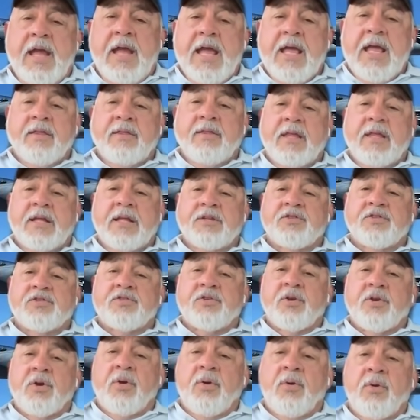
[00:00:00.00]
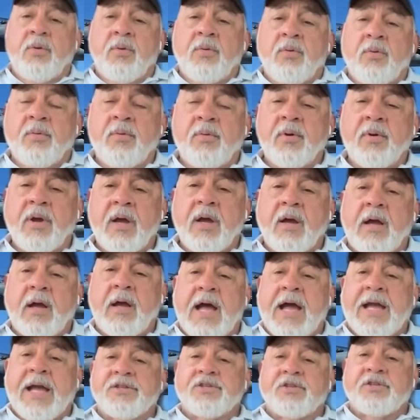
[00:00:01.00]
And then so uh,
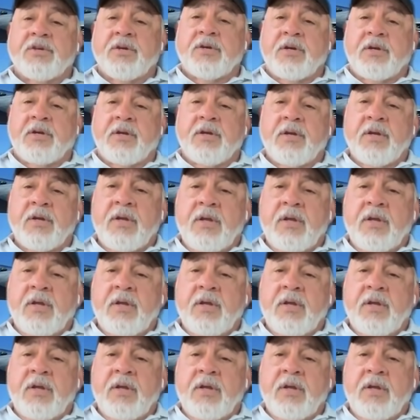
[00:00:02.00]
I took